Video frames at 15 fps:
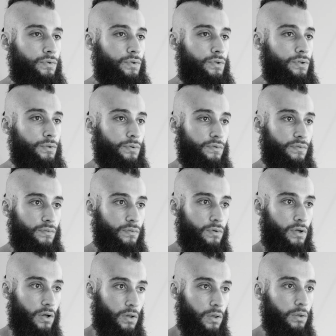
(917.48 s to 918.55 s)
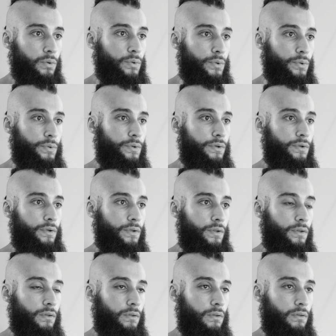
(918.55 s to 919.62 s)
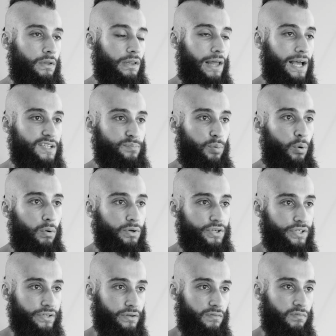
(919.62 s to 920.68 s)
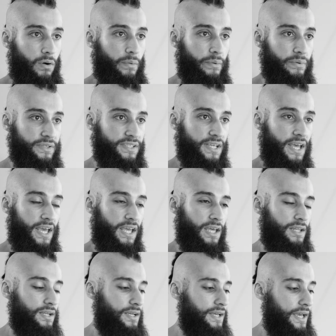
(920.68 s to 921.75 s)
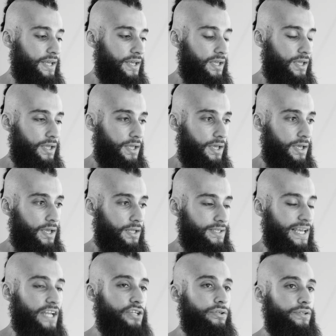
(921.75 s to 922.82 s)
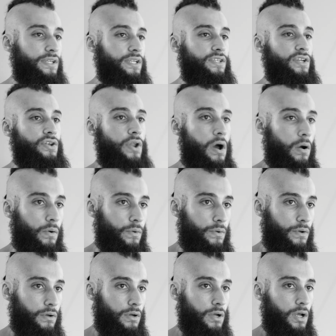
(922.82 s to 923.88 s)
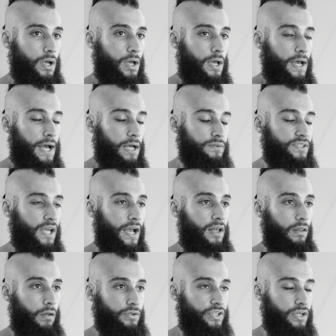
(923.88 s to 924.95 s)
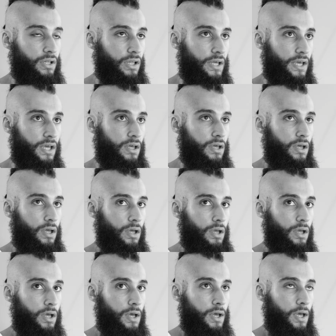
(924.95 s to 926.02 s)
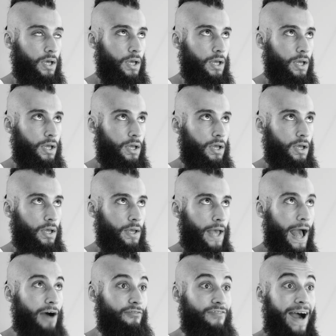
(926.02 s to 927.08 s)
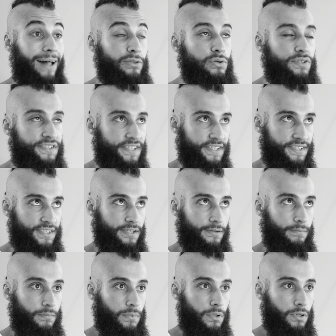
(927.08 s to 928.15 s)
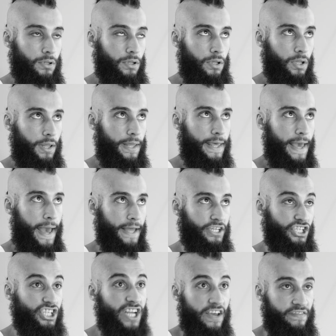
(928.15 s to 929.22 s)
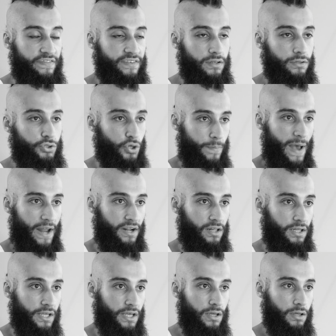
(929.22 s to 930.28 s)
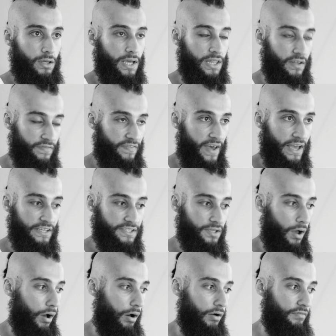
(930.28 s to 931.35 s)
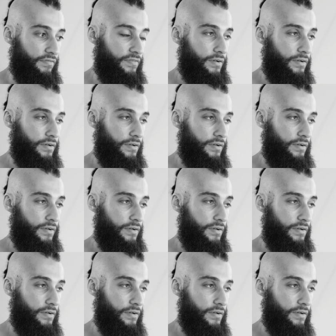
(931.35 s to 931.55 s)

To conclude the last portion of what we were saying, and it, it's interesting to note how psychologically our value system can shift dramatically in the face of